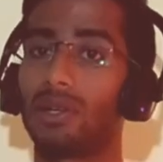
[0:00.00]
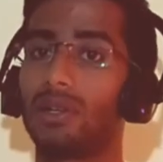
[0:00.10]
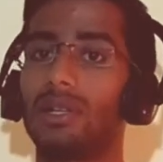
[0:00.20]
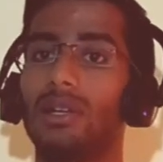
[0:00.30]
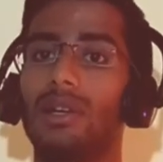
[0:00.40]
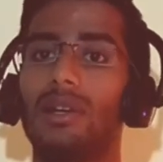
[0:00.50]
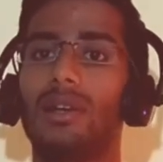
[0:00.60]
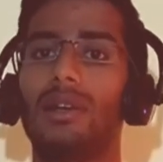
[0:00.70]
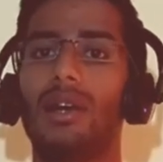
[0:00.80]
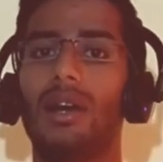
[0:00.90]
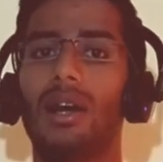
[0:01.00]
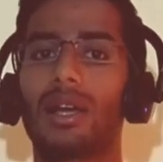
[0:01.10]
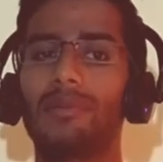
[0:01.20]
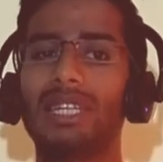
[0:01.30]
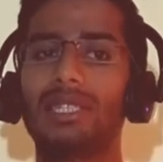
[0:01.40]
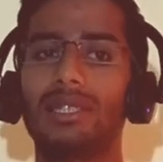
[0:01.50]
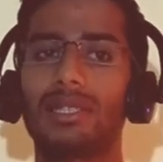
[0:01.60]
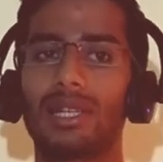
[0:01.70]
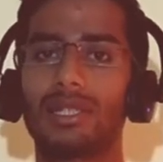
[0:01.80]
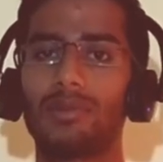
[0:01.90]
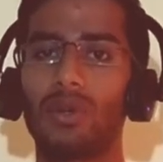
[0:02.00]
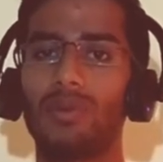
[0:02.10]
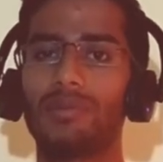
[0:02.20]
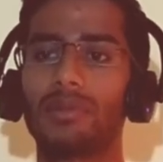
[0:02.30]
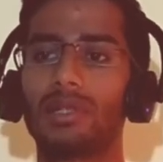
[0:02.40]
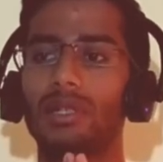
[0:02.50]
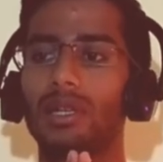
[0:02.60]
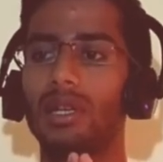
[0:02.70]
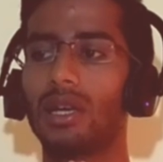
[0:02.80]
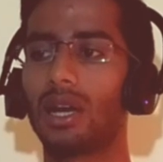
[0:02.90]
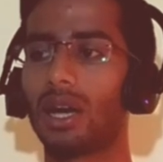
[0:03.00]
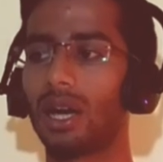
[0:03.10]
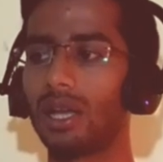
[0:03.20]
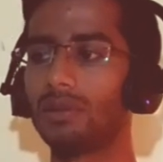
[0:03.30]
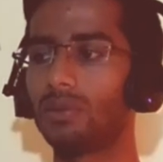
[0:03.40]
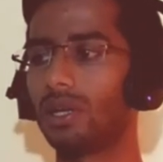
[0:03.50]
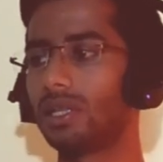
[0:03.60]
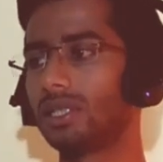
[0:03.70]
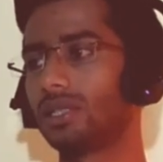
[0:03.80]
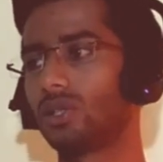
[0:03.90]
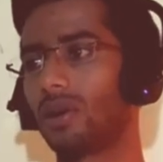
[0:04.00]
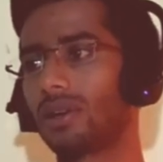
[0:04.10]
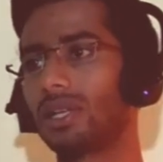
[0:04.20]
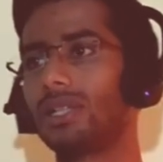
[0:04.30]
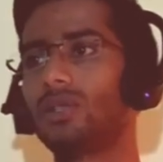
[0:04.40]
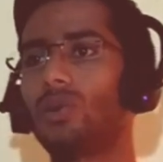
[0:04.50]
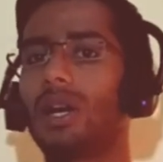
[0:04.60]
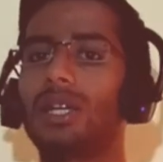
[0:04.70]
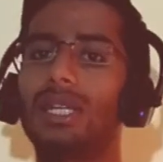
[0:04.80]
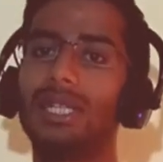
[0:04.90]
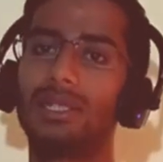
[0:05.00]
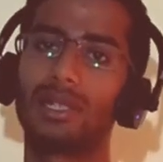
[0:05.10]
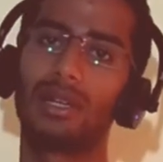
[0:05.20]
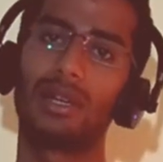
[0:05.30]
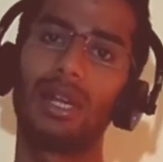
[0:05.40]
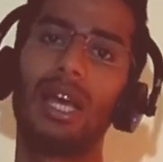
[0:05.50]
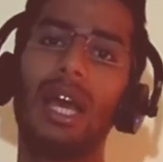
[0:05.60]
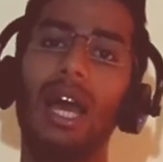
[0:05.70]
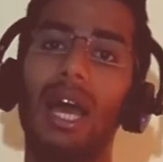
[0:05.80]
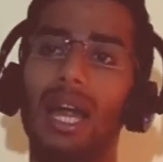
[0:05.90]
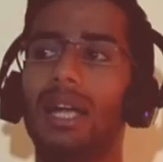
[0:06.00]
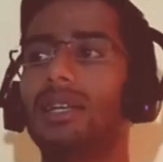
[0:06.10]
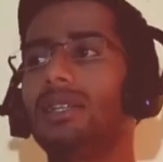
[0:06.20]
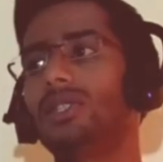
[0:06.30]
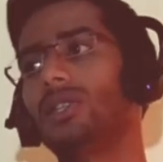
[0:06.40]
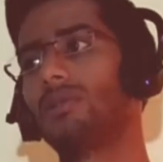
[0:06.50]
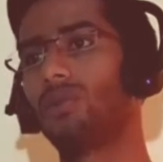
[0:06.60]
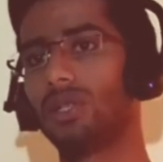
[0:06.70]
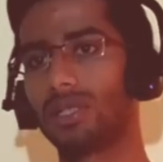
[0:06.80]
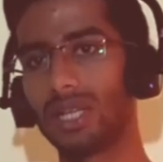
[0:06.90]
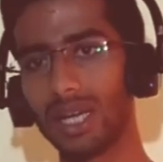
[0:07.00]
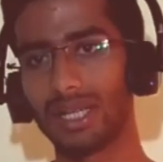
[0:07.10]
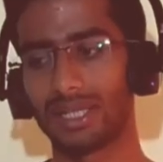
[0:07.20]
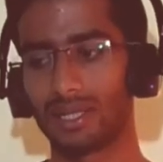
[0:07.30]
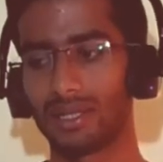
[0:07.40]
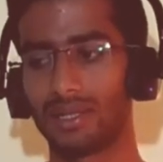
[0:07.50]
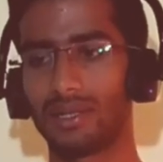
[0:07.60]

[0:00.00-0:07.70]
Got it? Agar main ise is tarah se bolun, I was talking to a teacher and teacher was great.